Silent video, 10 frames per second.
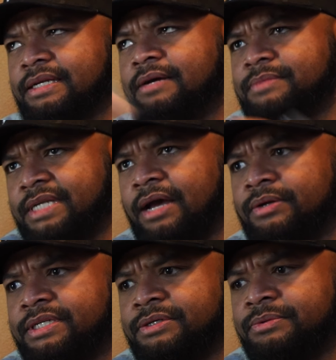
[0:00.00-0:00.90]
It comes
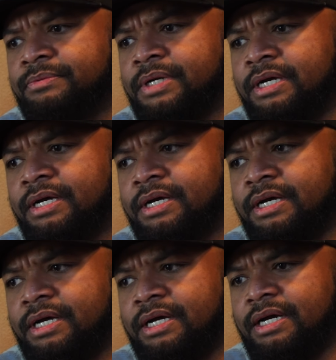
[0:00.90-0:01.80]
down to,
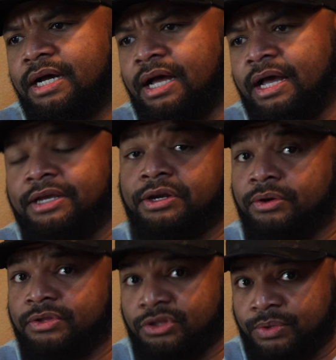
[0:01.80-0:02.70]

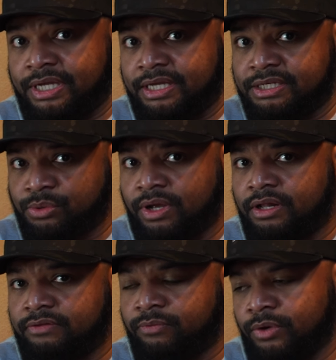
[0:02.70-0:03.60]
the
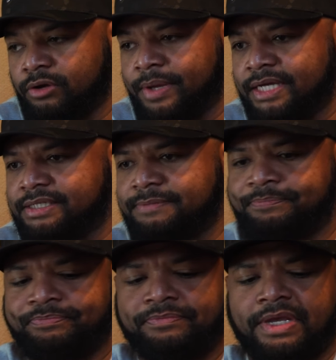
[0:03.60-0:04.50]
312 wheelbase.
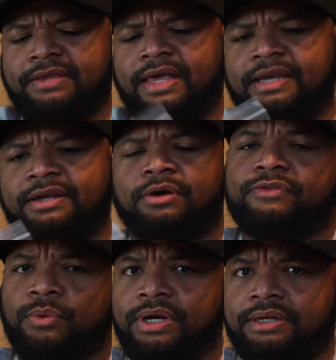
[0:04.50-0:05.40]
And then,
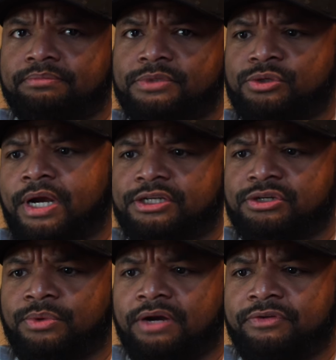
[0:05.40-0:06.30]
if you want it
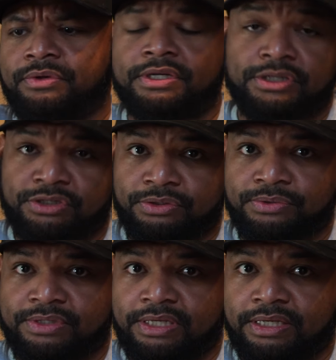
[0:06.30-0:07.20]
stretched or whatever, you can just
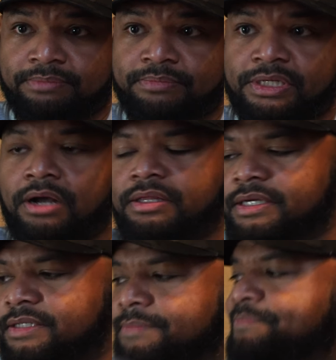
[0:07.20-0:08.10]
use the stock
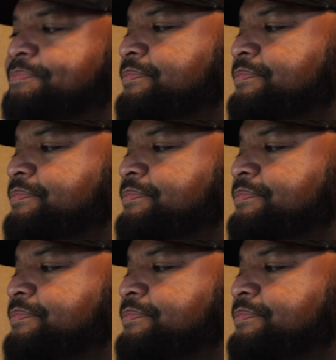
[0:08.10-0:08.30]
links.